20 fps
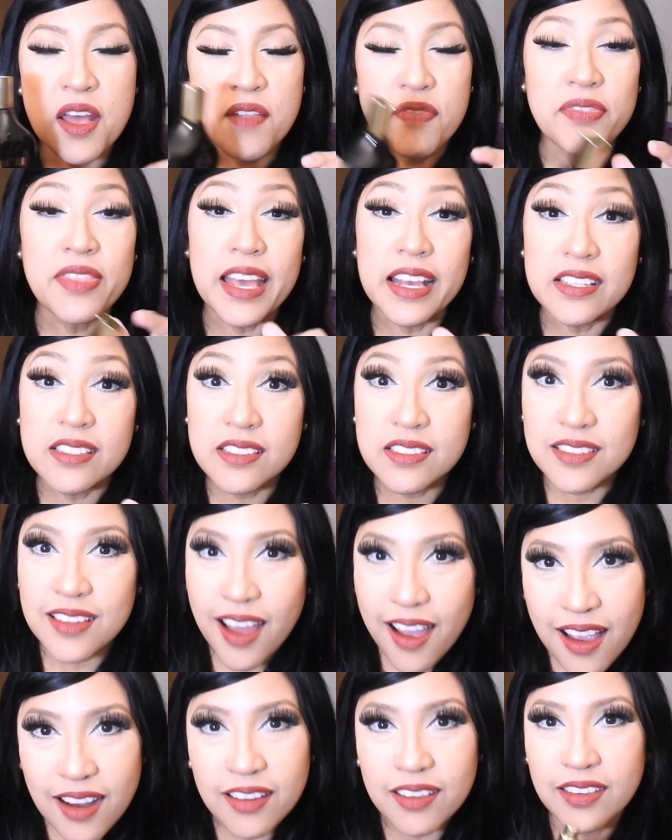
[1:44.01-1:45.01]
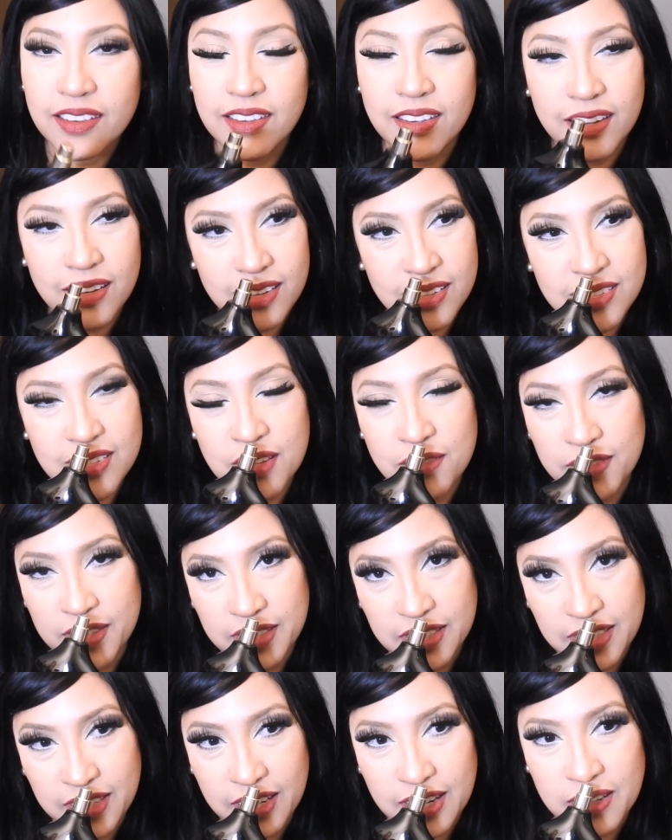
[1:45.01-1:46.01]
The star here is the
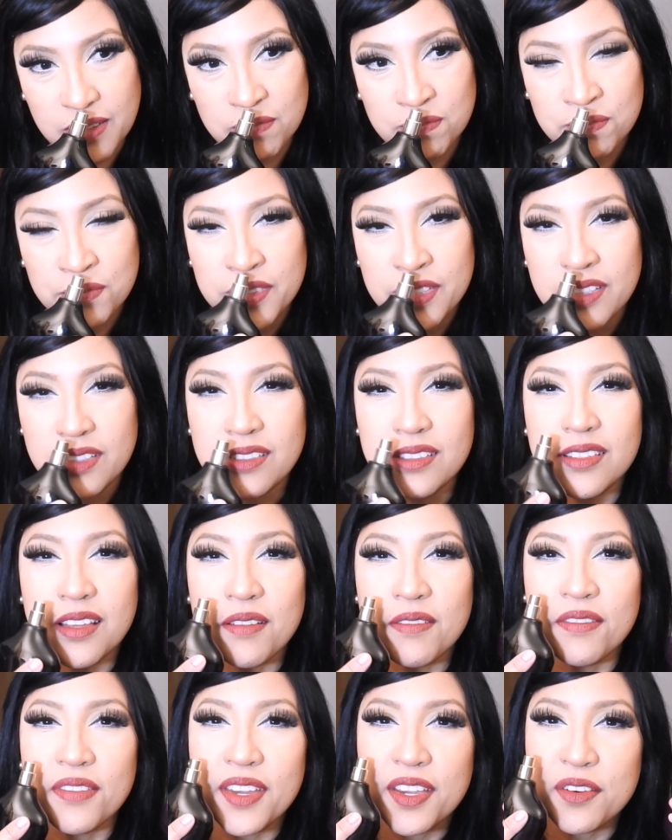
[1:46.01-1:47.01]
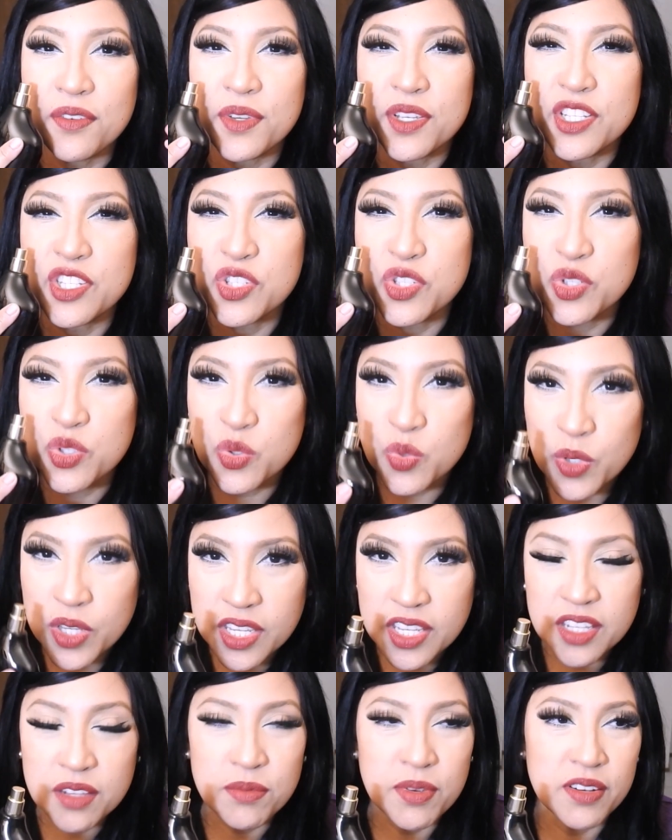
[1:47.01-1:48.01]
vanilla. It's a very
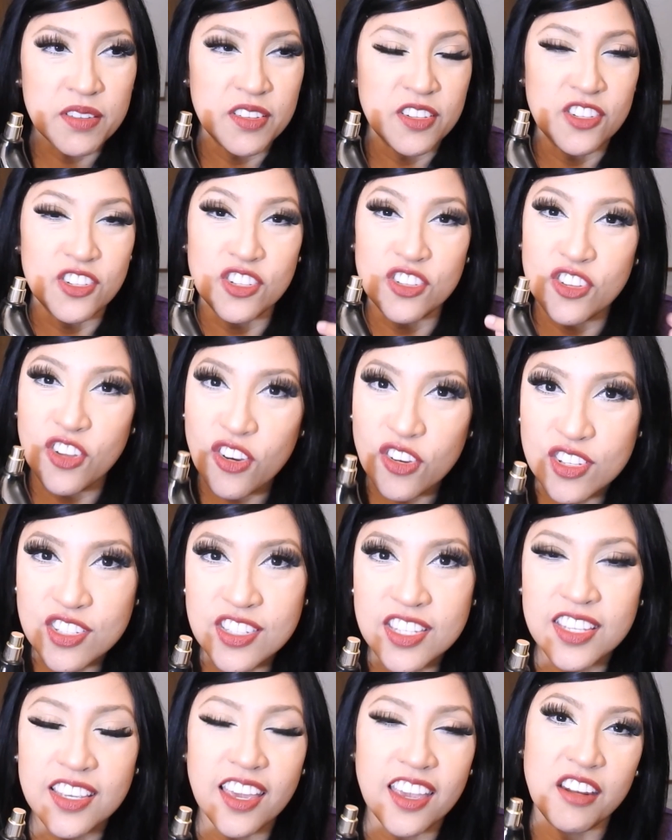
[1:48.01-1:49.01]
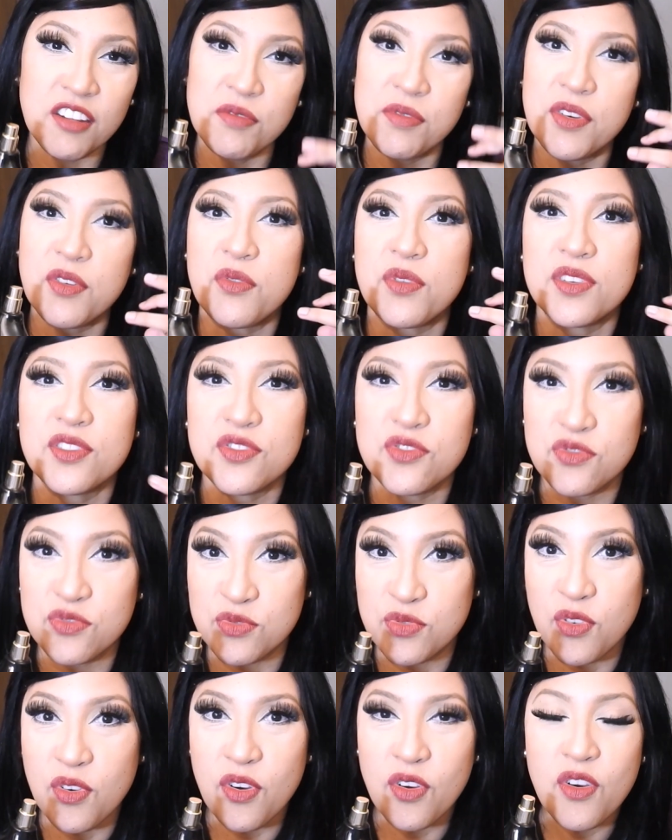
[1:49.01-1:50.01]
sweet, very intoxicated, very
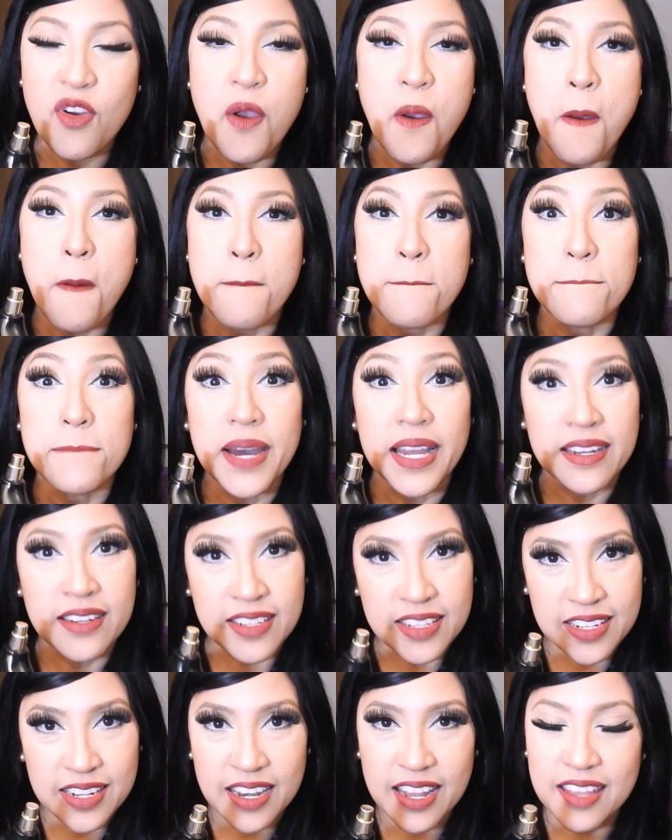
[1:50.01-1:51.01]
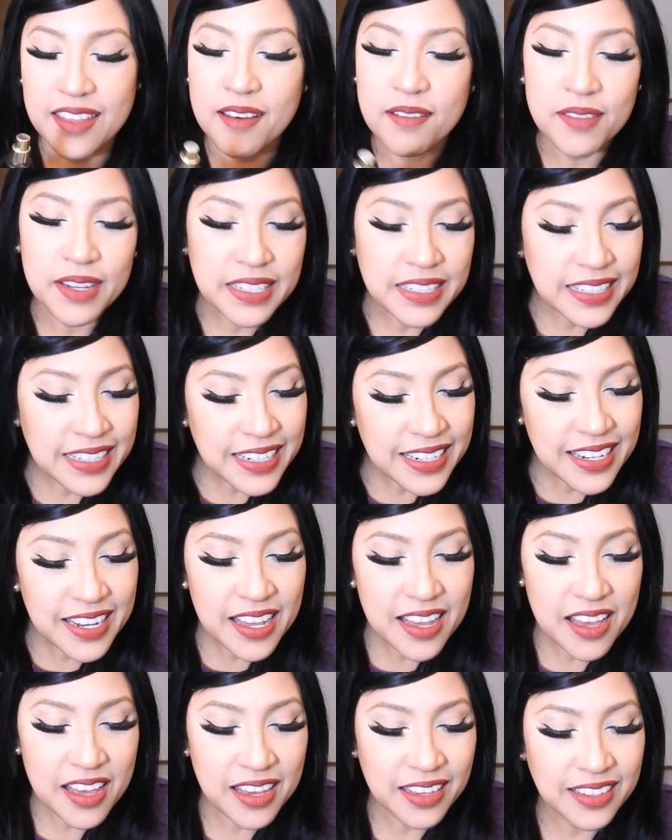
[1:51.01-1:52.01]
strong vanilla. The
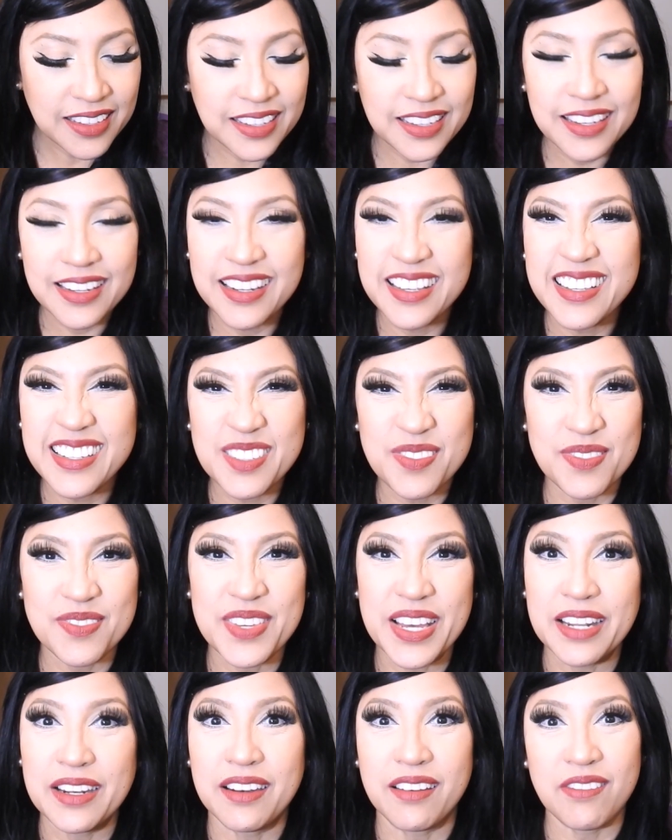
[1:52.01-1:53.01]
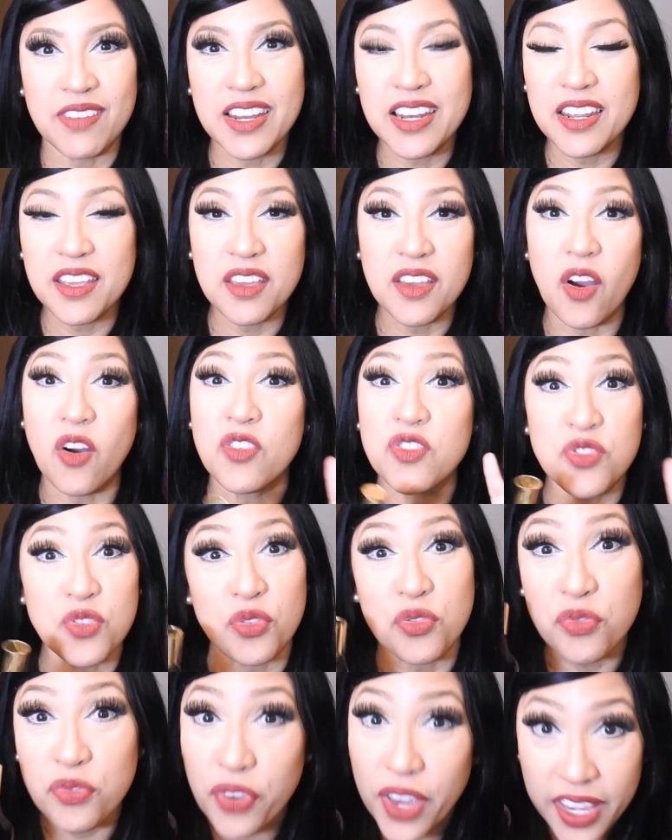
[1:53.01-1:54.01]
vanilla here is that really on
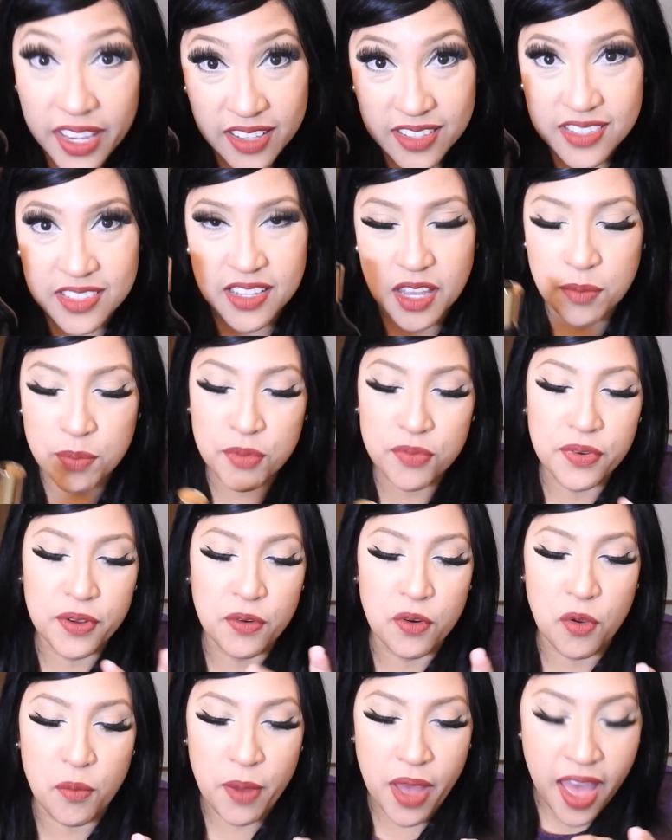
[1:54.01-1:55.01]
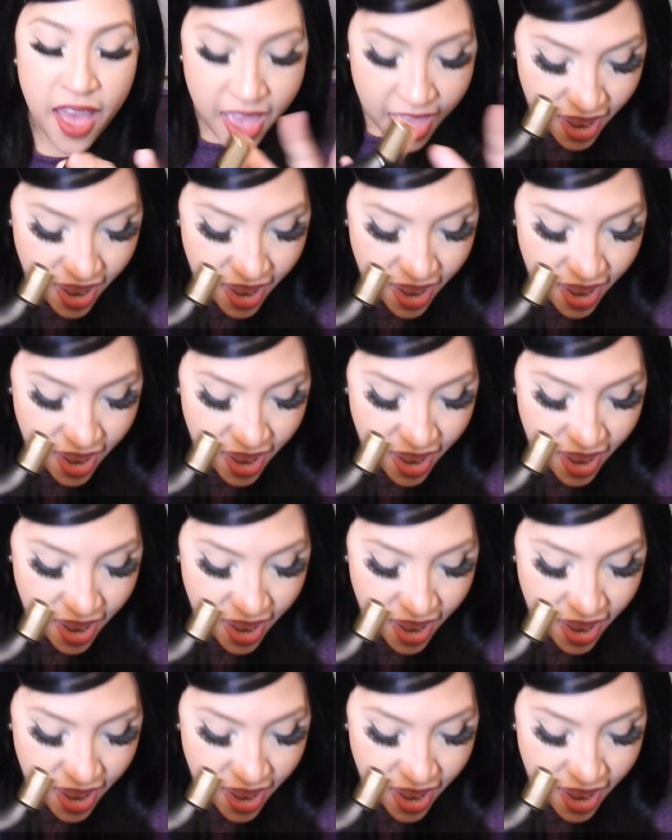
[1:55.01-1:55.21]
your face type of aroma.